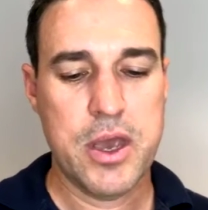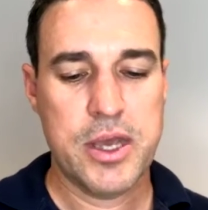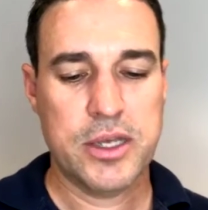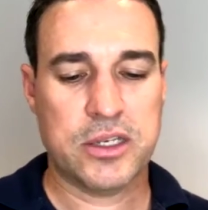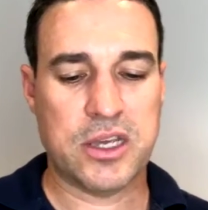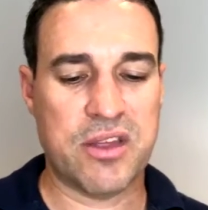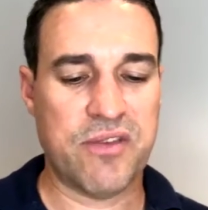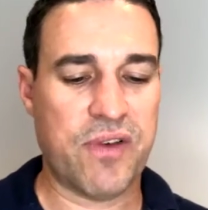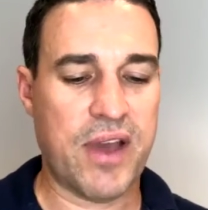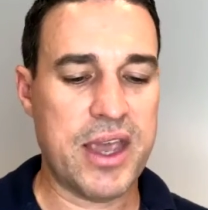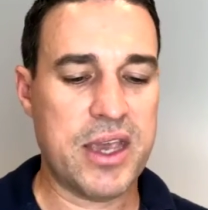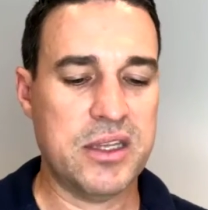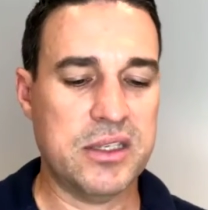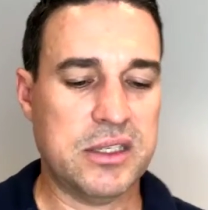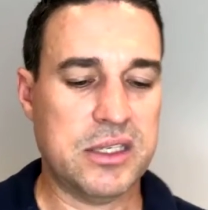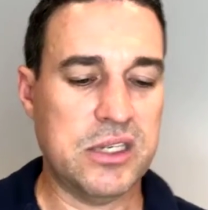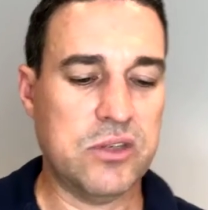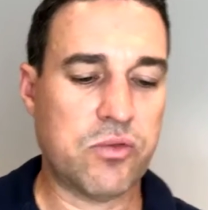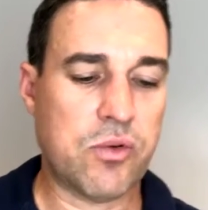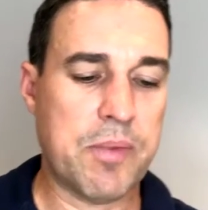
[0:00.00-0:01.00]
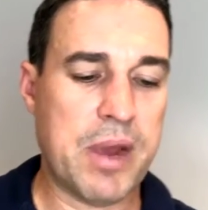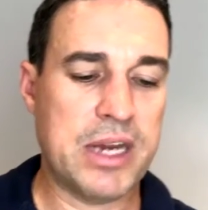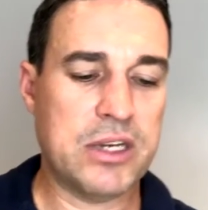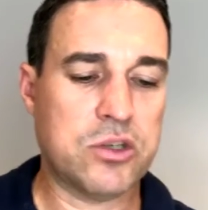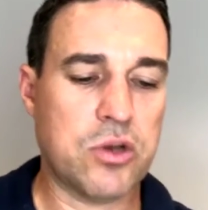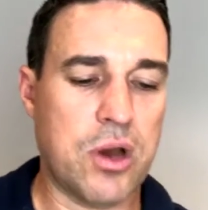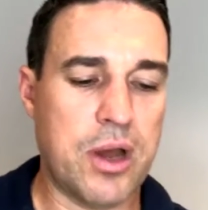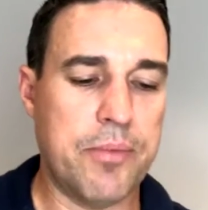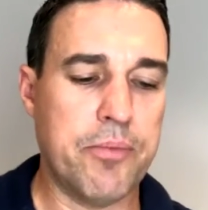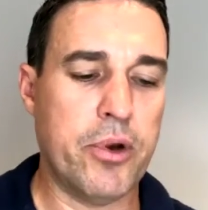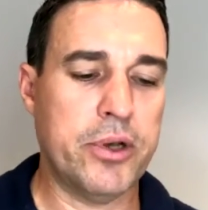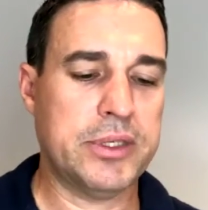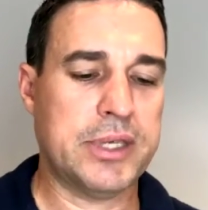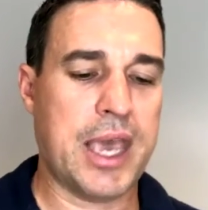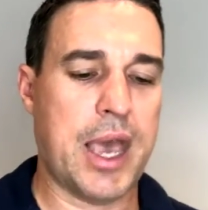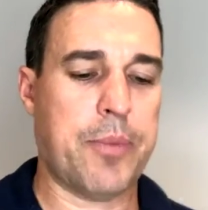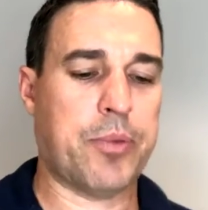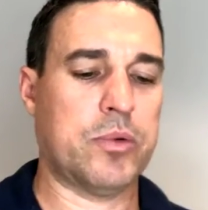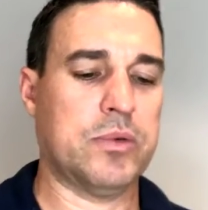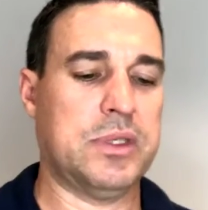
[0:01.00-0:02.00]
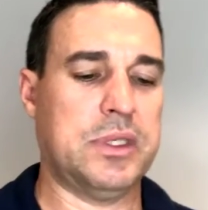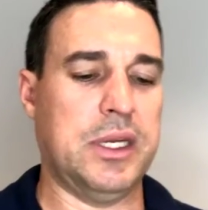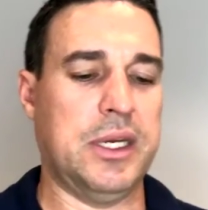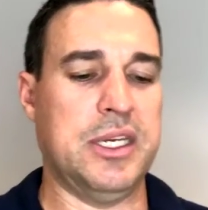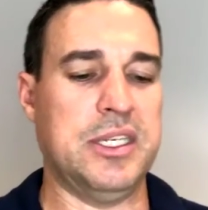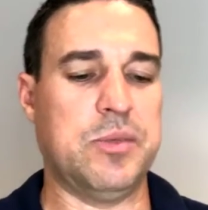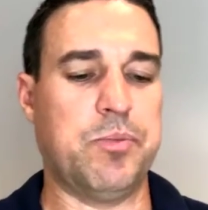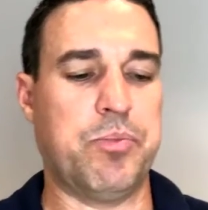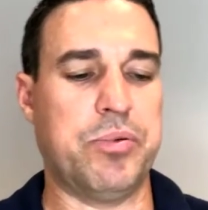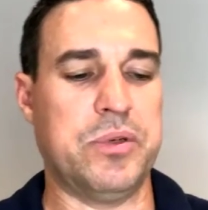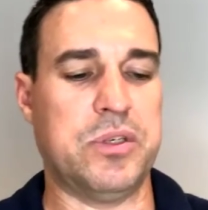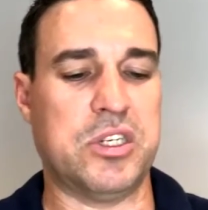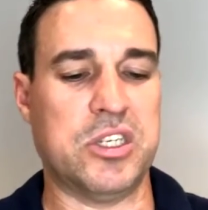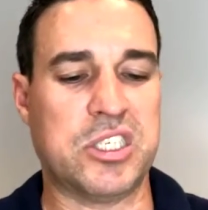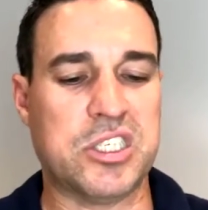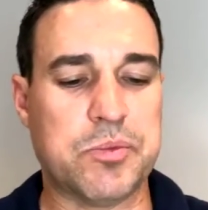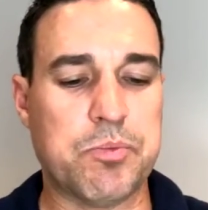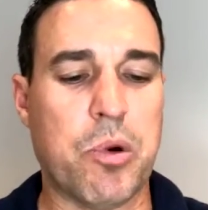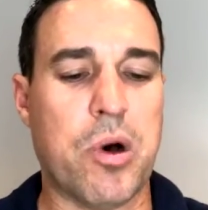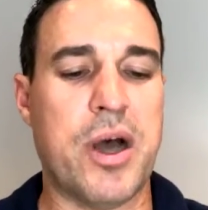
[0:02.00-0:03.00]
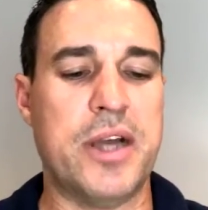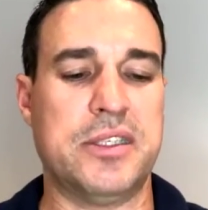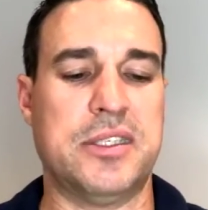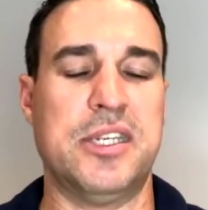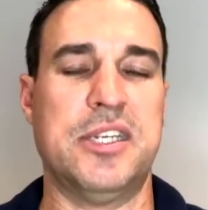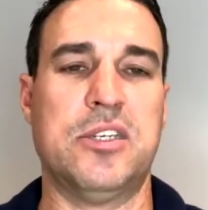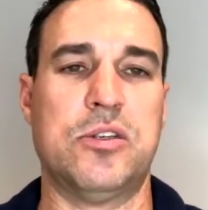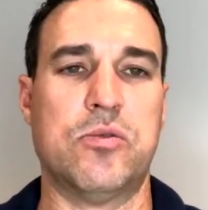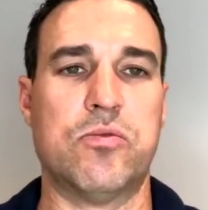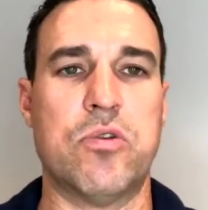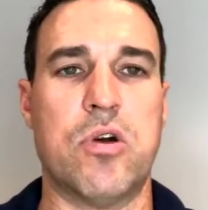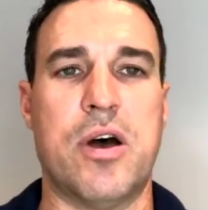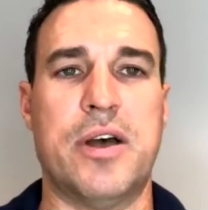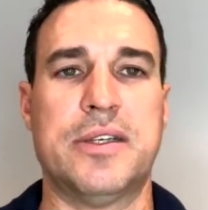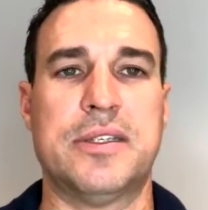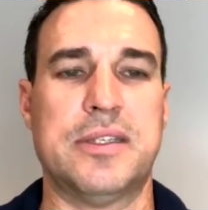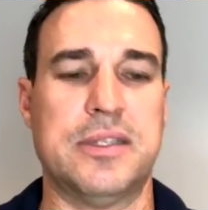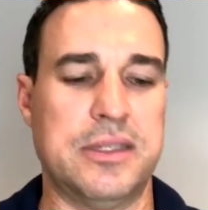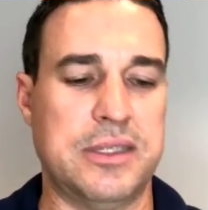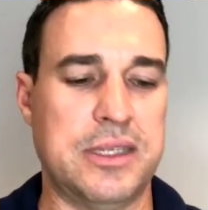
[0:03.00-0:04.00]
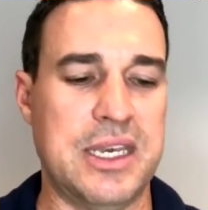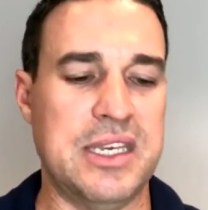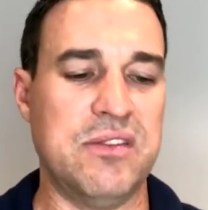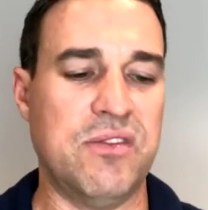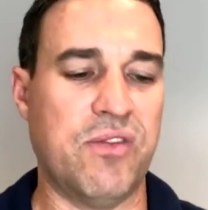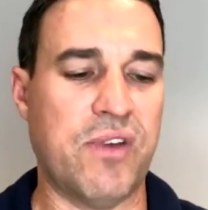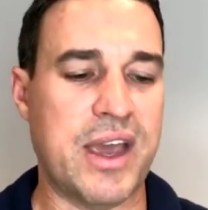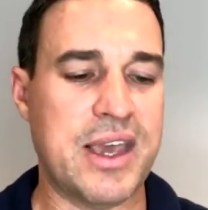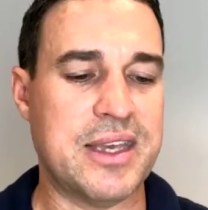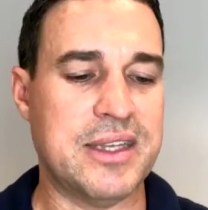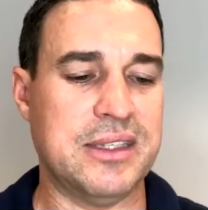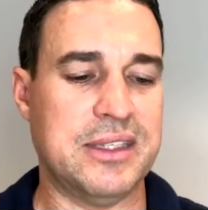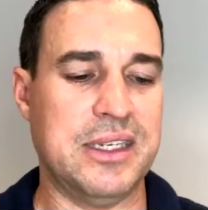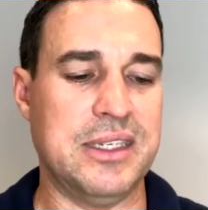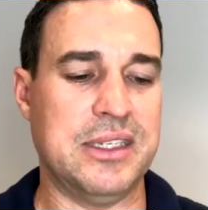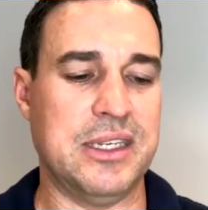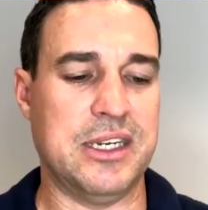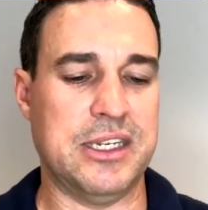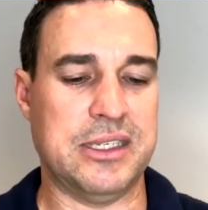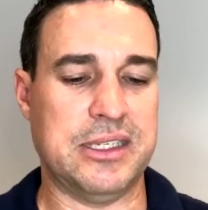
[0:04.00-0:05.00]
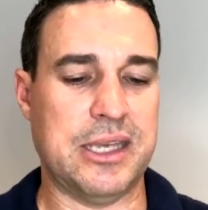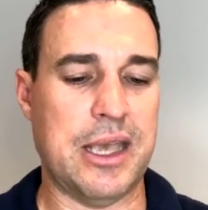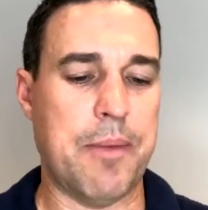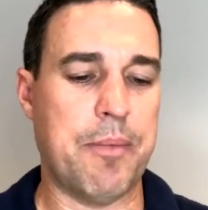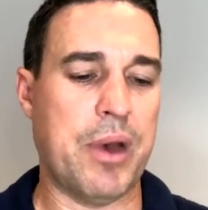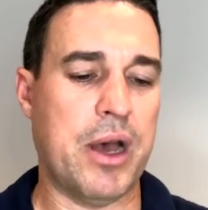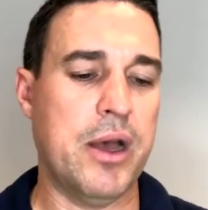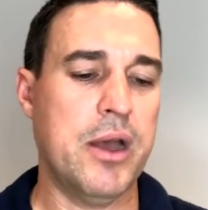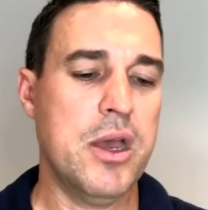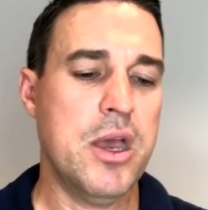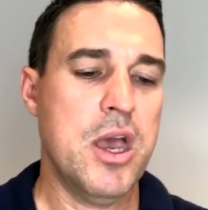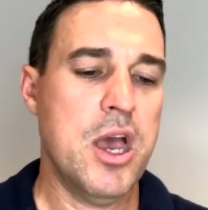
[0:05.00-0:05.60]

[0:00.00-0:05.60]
So the vacancies remain tight in most capital cities, but despite seasonal rises in vacancies in December,